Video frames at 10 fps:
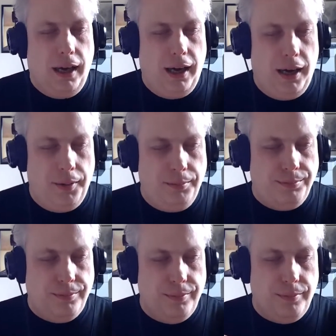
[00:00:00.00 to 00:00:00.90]
um,
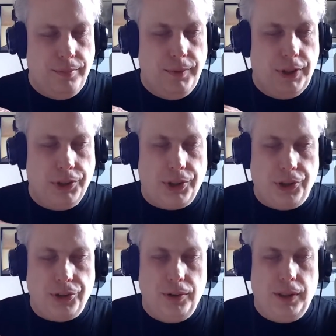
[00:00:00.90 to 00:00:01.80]
there's
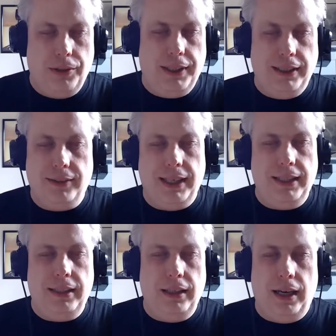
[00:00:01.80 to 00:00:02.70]
also other things
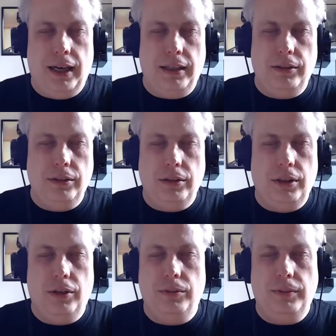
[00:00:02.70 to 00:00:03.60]
like uh,
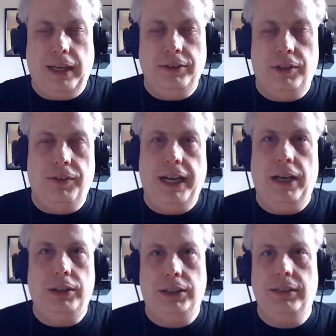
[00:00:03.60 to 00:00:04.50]
you know different
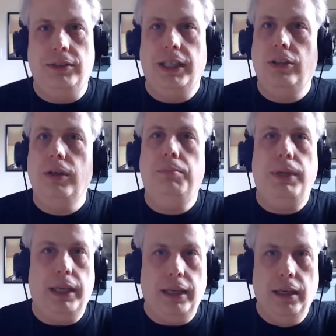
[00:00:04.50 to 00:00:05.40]
adjectives like
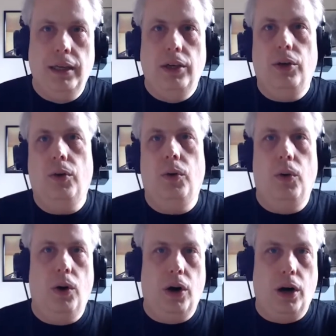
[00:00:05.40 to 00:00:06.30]
creepy
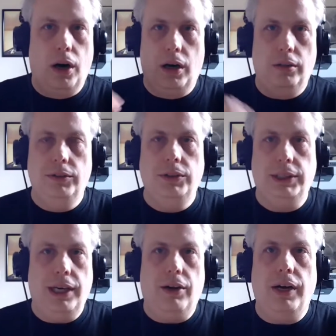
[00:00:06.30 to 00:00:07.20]
or
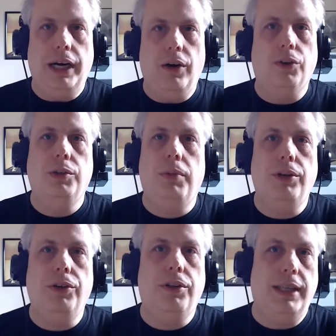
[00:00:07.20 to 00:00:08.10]
scary or some
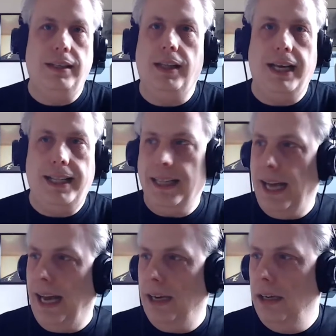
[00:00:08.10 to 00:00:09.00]
other thing like
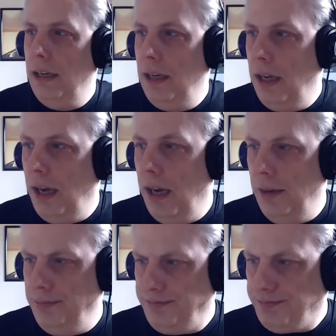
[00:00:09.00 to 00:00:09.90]
that
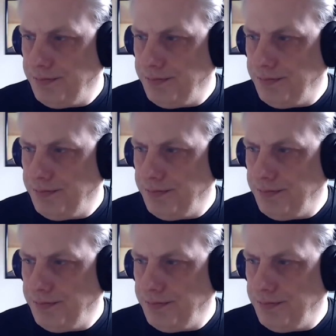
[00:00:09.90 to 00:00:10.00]
um,